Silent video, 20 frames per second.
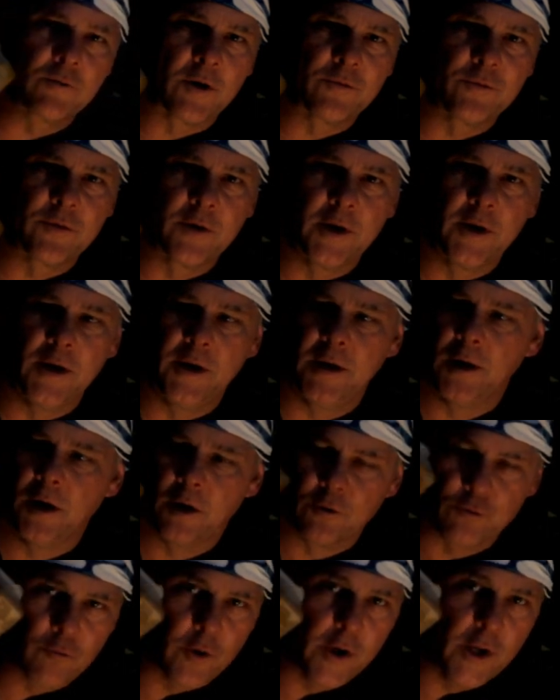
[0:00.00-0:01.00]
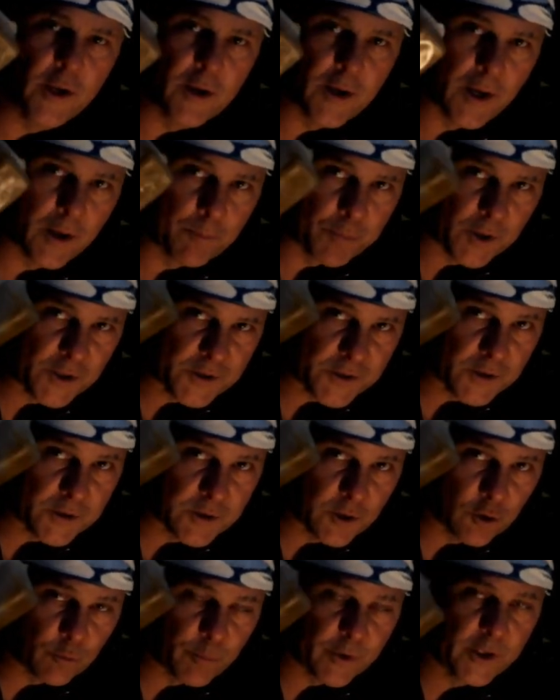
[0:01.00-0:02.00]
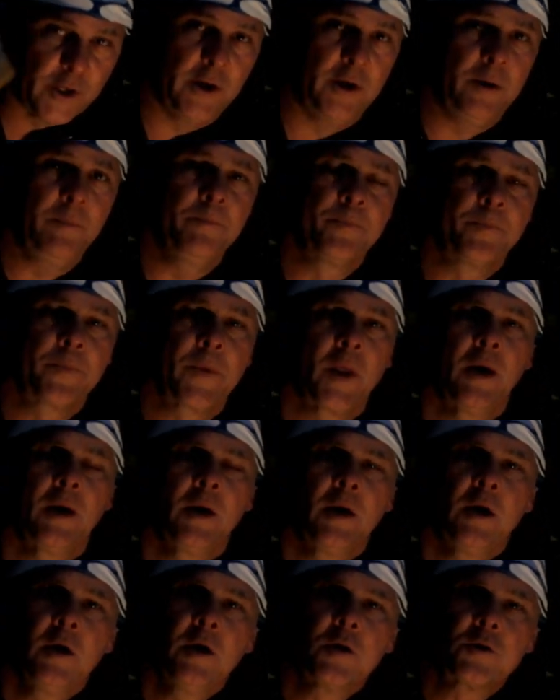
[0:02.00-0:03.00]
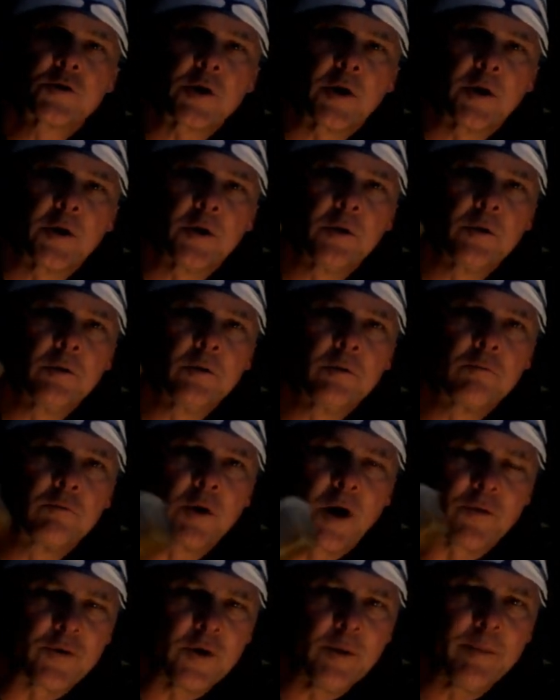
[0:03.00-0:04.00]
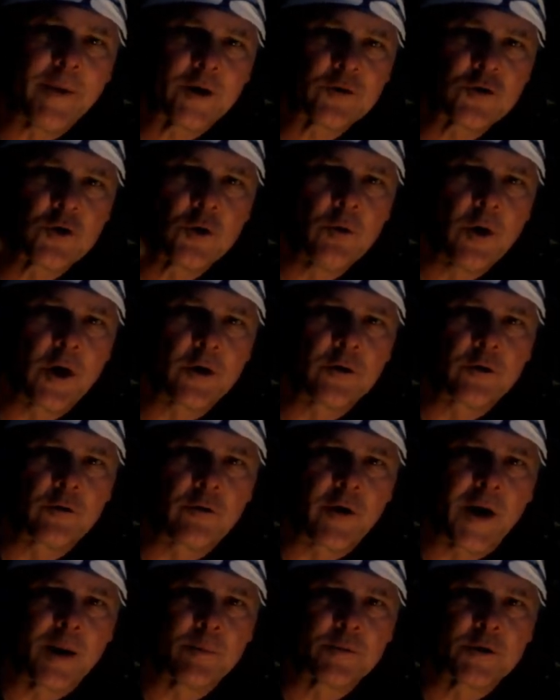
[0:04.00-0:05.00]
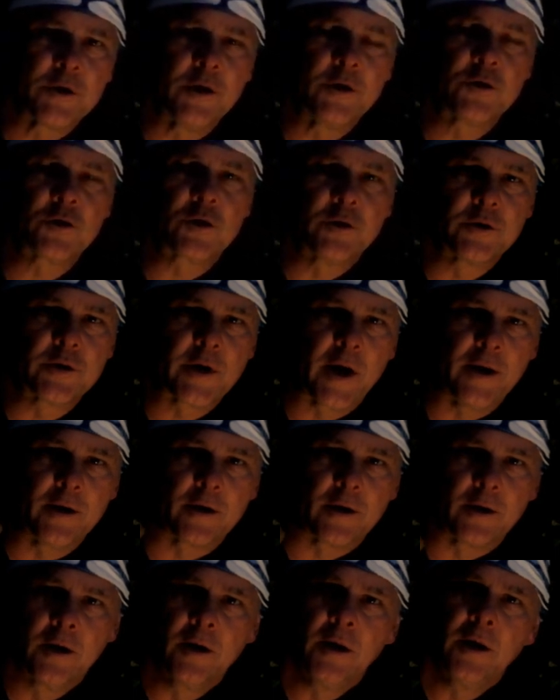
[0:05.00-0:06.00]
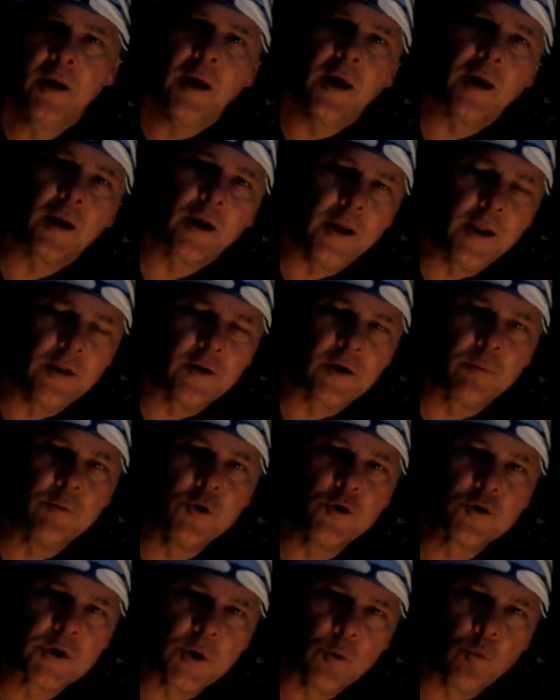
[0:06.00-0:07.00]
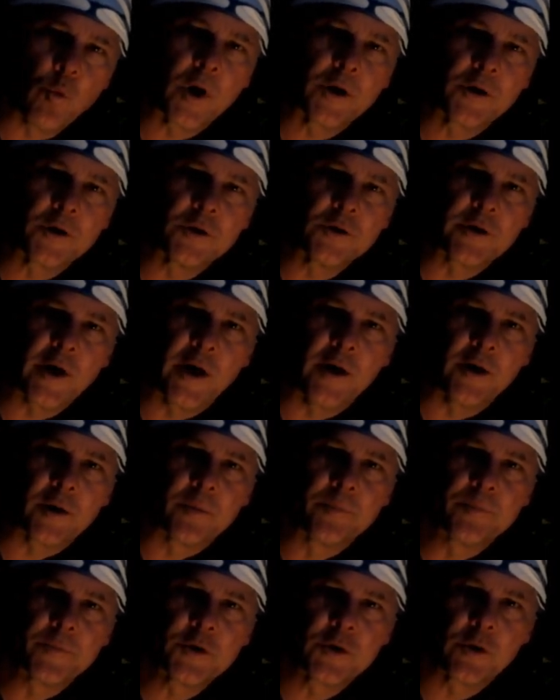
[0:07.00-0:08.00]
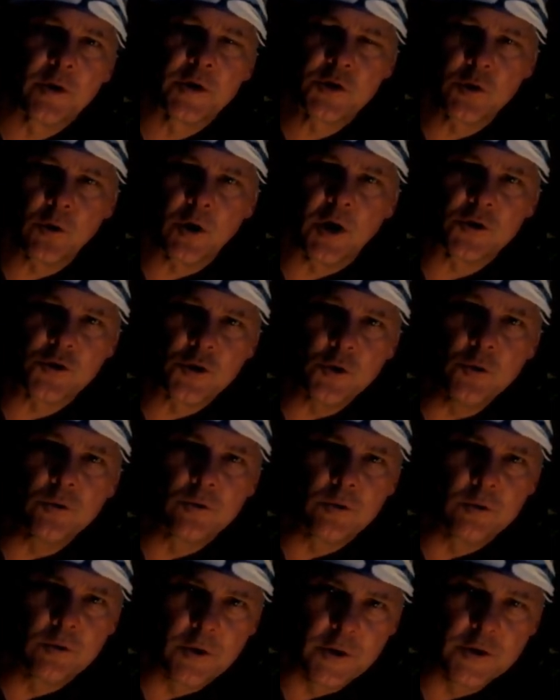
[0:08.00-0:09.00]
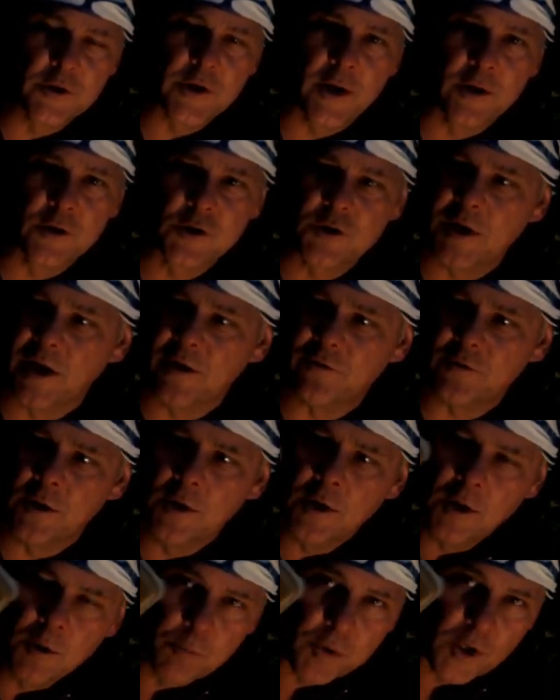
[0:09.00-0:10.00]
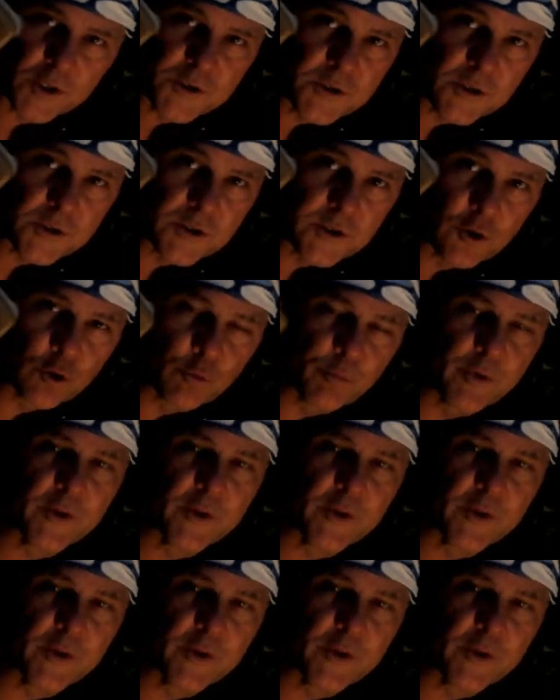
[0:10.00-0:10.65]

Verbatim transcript: roughly uh, three, and plus this little bit here. So roughly about two hundred grams in each container, and I ended up using one container. So I still got two containers left, plus this little